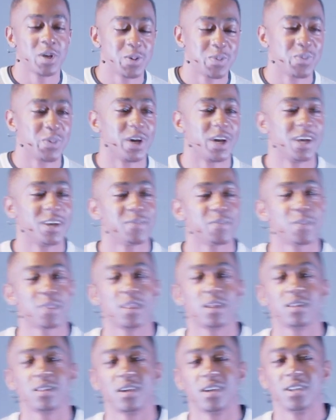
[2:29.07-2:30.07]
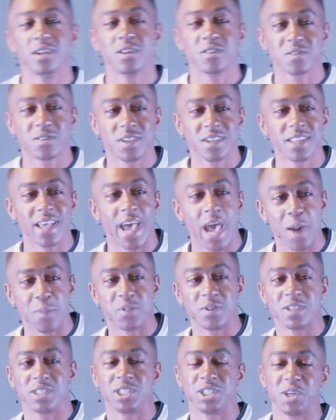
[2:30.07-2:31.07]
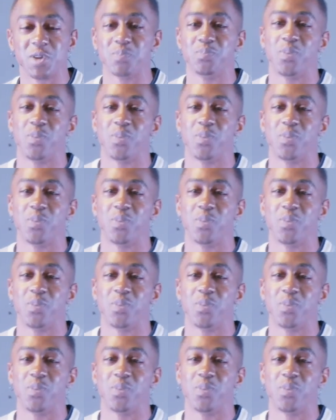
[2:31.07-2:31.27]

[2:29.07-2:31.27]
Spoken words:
But another thing that happened this year,